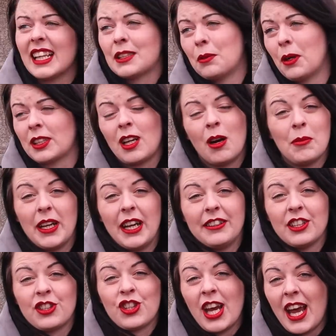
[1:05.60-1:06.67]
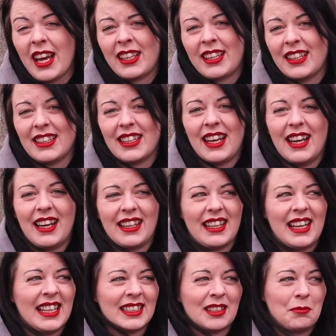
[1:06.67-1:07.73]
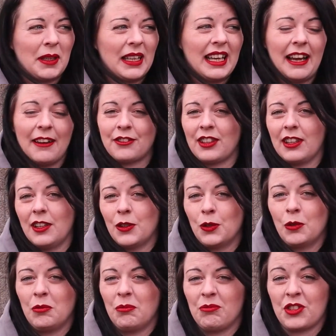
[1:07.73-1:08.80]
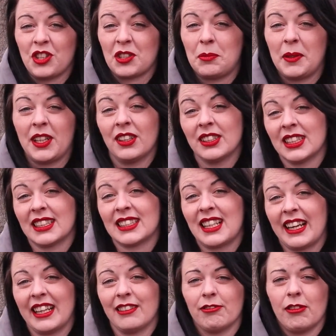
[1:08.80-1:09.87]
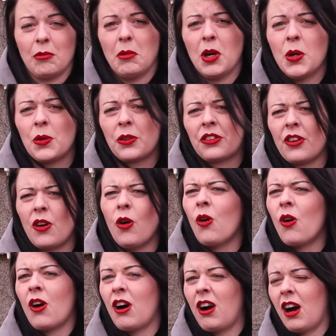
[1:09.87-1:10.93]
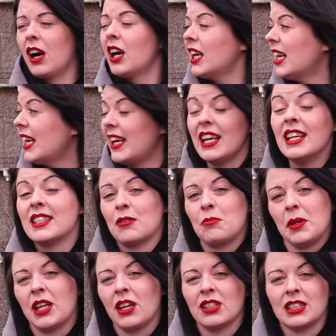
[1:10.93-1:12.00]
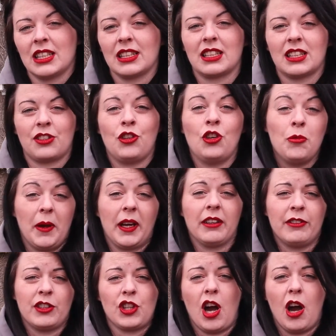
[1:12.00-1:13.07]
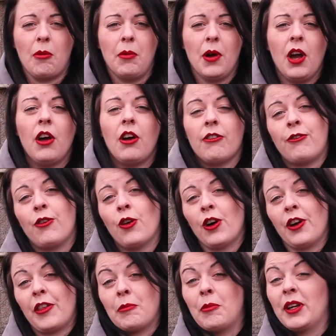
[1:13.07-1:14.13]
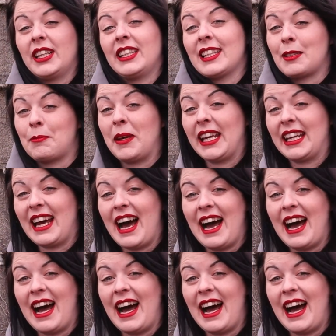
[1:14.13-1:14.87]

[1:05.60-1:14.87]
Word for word: It's worth coming out to check that has it been left alone just because it's kind of remote or is it because it's too big of a job for the money that's being